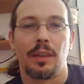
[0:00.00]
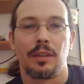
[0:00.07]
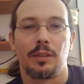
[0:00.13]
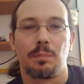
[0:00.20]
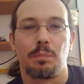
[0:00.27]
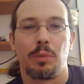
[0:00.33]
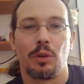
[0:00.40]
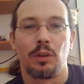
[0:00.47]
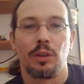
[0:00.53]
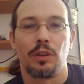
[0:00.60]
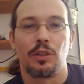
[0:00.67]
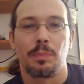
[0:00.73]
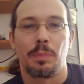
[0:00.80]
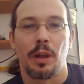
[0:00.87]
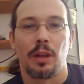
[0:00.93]
That is
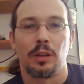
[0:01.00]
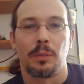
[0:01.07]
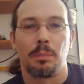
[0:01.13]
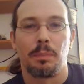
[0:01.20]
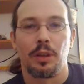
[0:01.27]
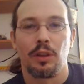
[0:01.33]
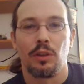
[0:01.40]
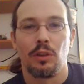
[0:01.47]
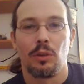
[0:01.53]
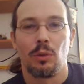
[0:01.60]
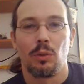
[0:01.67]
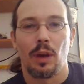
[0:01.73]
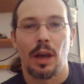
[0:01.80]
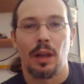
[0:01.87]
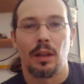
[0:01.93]
Bulli spelled
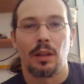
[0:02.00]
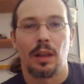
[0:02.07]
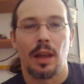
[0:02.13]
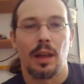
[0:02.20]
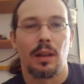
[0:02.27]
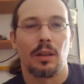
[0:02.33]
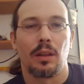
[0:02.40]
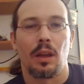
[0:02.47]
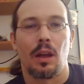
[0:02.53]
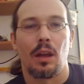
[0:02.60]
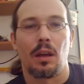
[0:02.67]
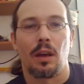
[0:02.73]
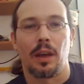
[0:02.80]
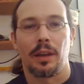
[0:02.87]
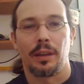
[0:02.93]

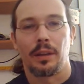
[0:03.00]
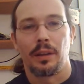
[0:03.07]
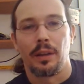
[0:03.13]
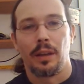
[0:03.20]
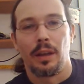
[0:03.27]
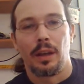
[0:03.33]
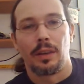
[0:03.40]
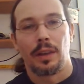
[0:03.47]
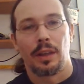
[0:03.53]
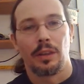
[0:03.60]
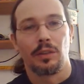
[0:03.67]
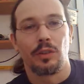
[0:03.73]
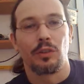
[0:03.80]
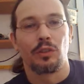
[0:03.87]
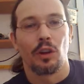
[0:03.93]
B-U-L-L-I.
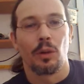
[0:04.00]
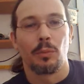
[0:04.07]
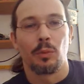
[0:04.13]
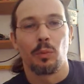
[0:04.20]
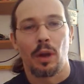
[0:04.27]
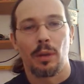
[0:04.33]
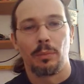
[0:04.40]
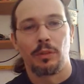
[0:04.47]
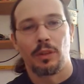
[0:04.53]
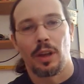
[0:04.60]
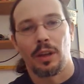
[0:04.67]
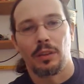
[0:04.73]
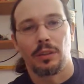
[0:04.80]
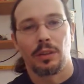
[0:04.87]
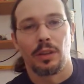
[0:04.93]
That is a German
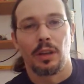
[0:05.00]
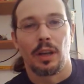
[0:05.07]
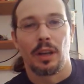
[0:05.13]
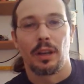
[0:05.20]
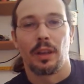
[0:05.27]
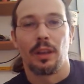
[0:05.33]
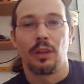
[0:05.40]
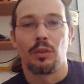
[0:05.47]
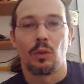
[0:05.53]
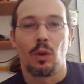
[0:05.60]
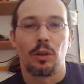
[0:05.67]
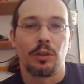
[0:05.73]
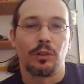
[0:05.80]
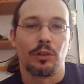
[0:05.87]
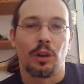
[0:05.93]
website, and it is
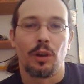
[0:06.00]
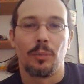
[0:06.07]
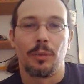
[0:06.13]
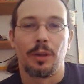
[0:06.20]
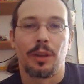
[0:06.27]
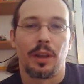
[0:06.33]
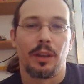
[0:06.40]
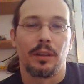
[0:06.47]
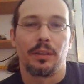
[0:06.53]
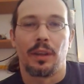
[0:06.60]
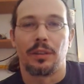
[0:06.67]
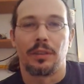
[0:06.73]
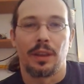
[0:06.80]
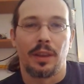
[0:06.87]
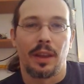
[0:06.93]
all in German, and it
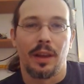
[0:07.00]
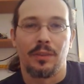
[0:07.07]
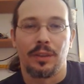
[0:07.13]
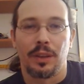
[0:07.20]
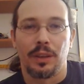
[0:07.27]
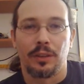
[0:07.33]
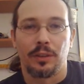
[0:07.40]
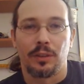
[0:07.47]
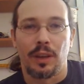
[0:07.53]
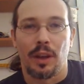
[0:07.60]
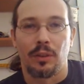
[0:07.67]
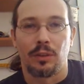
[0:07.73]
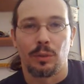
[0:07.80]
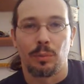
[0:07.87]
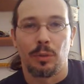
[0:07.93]
does not have an English
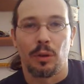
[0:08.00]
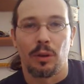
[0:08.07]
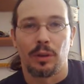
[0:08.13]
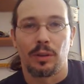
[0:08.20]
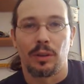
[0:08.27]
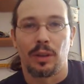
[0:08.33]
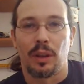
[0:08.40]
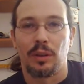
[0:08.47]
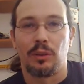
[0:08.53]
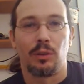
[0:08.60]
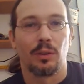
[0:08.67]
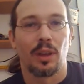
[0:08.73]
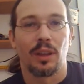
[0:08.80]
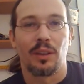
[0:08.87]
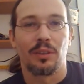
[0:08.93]
counterpart. I
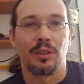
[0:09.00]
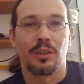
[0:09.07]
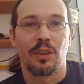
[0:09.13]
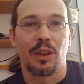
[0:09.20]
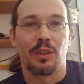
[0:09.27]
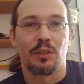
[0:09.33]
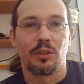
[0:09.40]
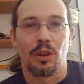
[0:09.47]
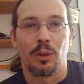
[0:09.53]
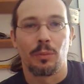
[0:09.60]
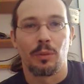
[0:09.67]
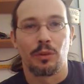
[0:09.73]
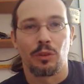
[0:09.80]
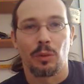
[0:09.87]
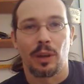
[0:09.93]
do not understand
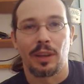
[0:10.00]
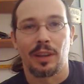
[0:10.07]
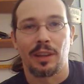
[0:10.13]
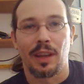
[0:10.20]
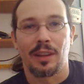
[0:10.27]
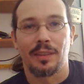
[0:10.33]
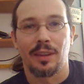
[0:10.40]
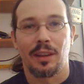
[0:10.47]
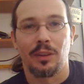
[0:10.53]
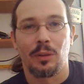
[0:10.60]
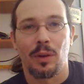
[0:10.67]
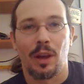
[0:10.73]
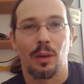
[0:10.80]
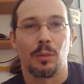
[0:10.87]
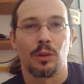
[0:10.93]
German, so I cannot tell
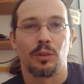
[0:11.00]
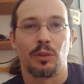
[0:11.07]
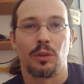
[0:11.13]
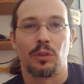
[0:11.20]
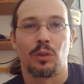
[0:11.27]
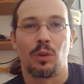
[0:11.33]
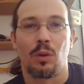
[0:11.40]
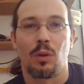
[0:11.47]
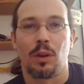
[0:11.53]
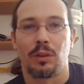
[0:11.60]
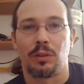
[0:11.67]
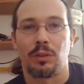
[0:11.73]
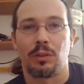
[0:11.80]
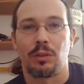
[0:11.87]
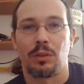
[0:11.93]
you how much this
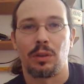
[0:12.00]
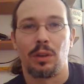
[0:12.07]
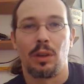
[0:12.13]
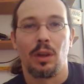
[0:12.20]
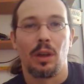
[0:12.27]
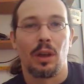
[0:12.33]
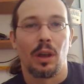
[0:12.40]
costs.